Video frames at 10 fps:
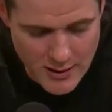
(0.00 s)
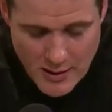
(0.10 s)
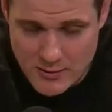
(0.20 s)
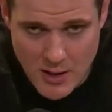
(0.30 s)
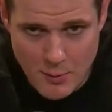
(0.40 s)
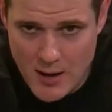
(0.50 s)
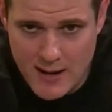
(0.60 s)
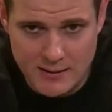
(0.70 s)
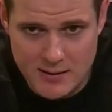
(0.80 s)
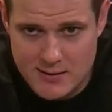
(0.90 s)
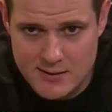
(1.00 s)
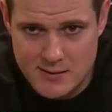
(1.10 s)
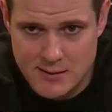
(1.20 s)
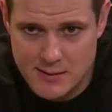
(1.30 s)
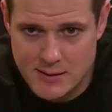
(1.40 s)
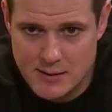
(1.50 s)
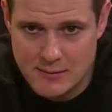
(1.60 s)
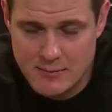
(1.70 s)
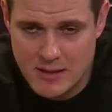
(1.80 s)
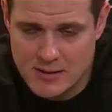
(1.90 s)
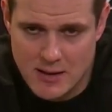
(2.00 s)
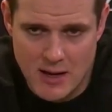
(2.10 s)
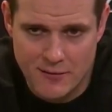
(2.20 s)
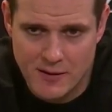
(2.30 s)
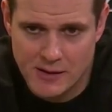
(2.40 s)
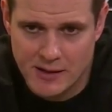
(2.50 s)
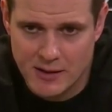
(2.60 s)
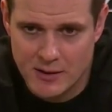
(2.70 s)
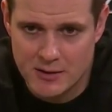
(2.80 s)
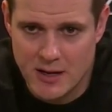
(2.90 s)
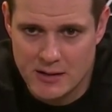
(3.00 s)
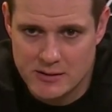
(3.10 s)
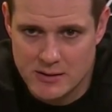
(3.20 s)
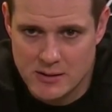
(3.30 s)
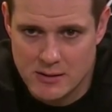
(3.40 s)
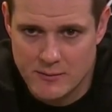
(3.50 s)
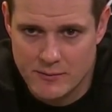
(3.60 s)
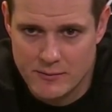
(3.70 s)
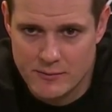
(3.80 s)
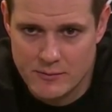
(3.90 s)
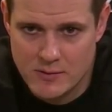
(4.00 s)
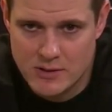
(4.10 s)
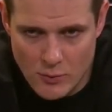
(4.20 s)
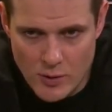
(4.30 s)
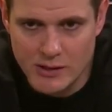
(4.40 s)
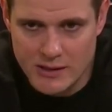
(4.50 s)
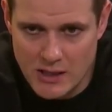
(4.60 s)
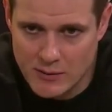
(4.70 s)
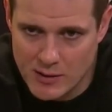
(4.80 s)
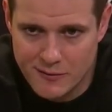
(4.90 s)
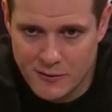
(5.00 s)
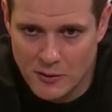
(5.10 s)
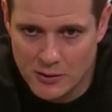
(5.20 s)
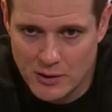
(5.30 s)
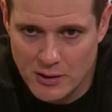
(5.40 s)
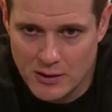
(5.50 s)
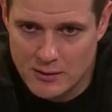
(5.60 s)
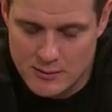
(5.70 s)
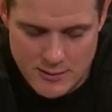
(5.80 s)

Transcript: it yesterday in practice, and tonight felt like a good night to really give it a full look.